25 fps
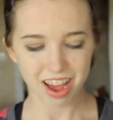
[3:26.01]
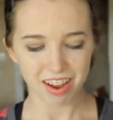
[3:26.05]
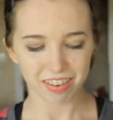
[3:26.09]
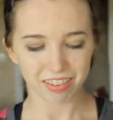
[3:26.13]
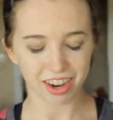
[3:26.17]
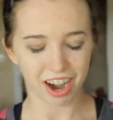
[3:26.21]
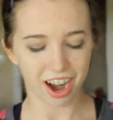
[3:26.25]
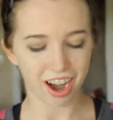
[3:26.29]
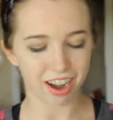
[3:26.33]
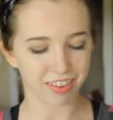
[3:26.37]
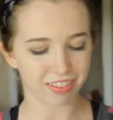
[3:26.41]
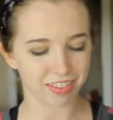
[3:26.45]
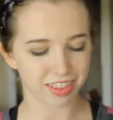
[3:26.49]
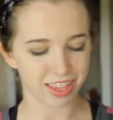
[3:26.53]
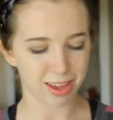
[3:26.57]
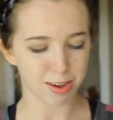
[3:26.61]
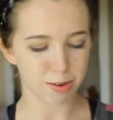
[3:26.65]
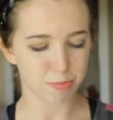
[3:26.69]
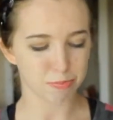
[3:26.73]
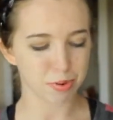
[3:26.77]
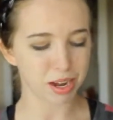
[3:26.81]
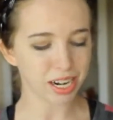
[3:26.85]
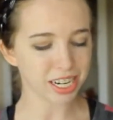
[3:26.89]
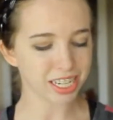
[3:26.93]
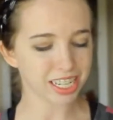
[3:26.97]
For out of
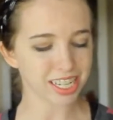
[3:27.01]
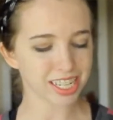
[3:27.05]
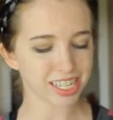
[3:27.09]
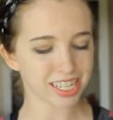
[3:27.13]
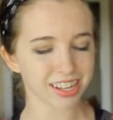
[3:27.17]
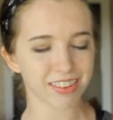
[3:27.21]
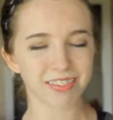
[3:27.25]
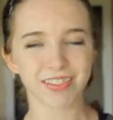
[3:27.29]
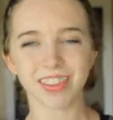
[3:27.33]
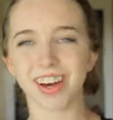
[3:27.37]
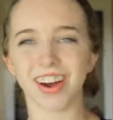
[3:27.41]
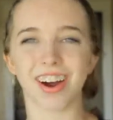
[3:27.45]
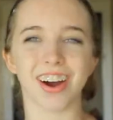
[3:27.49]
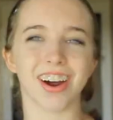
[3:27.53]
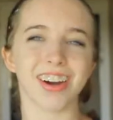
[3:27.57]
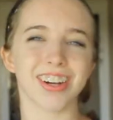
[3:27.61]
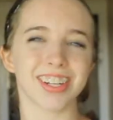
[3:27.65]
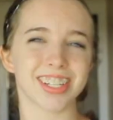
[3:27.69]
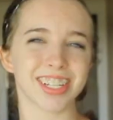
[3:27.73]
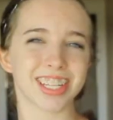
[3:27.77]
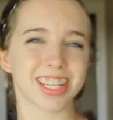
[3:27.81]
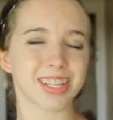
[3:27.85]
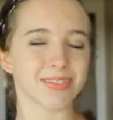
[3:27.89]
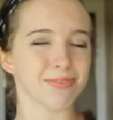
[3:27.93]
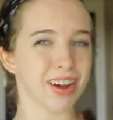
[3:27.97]
the abundance of the
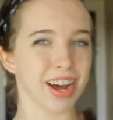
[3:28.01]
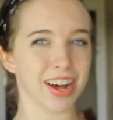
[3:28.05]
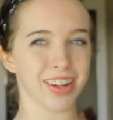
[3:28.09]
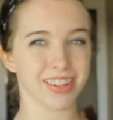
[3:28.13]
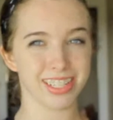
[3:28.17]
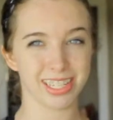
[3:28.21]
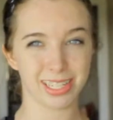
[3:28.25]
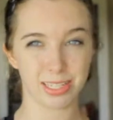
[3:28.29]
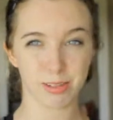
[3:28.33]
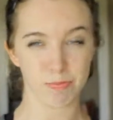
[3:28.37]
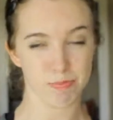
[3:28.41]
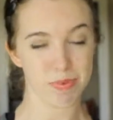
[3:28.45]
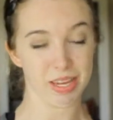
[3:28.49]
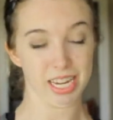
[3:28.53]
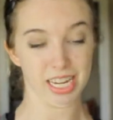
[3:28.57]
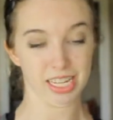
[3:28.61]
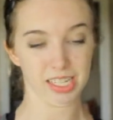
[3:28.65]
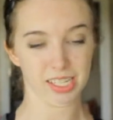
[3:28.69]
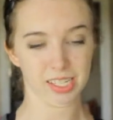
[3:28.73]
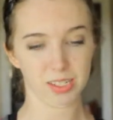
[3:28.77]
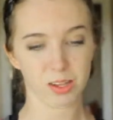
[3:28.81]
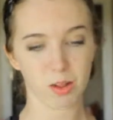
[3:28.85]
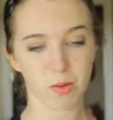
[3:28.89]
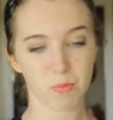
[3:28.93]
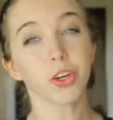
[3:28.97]
heart the mouth
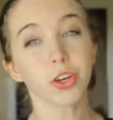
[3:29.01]
speaks.